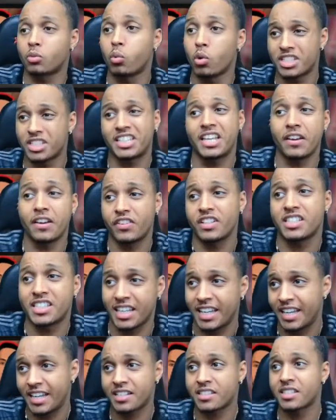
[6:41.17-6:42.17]
was given to
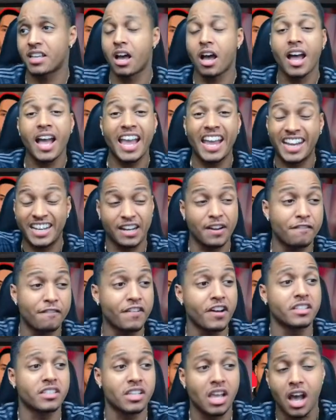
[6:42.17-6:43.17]
ESR in the
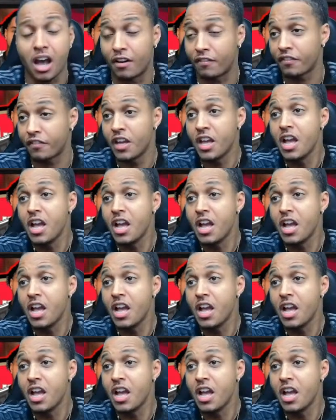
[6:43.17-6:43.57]
first half.